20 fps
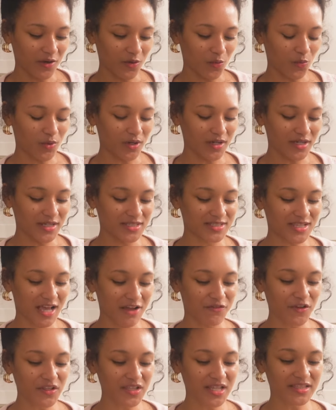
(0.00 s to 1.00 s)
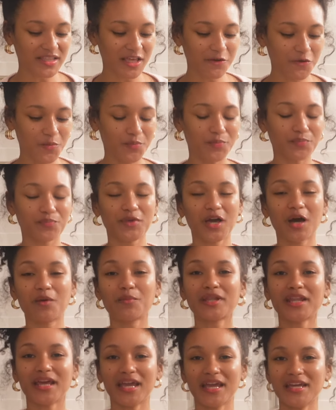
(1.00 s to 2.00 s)
was I felt like they would come
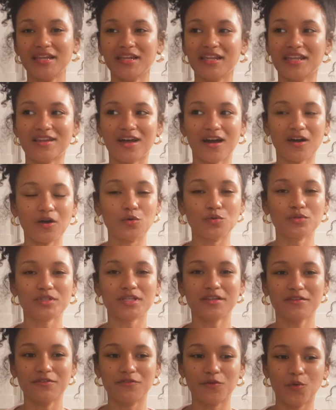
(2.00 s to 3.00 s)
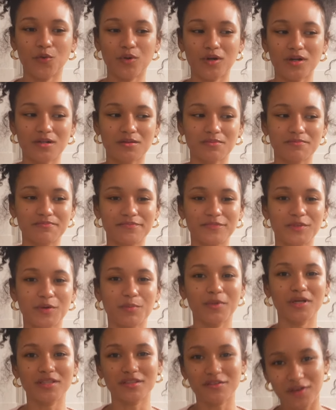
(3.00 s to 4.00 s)
in handy not only for the
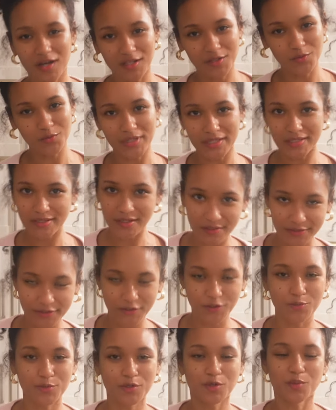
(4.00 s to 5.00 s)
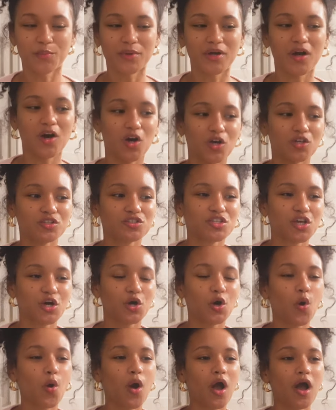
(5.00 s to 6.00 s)
month of Halloween, October, but
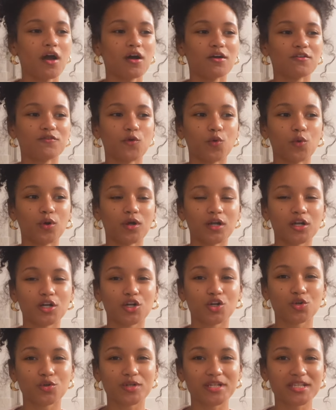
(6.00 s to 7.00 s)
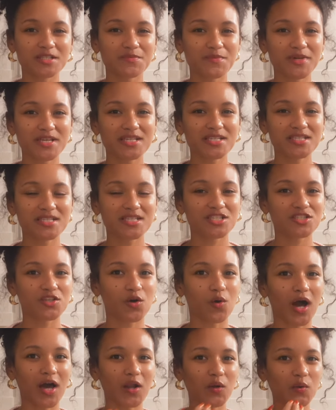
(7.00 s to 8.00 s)
also for Christmas.
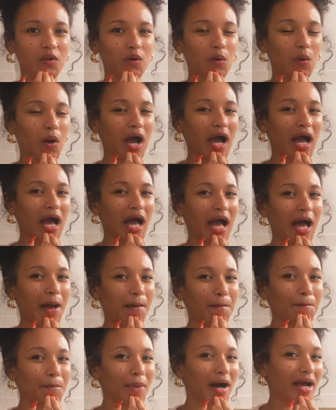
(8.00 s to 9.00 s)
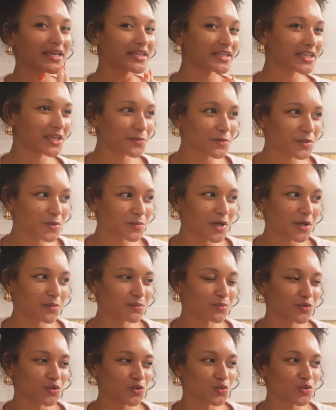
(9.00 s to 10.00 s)
So I don't know. I might keep them
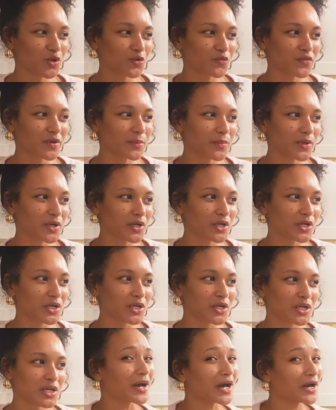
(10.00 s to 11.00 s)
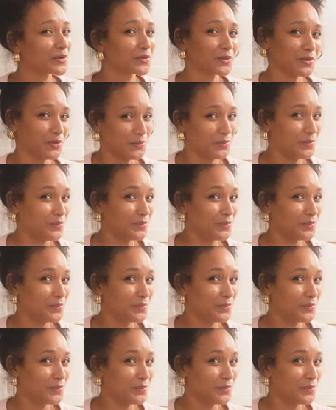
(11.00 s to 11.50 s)
up through November. I don't know.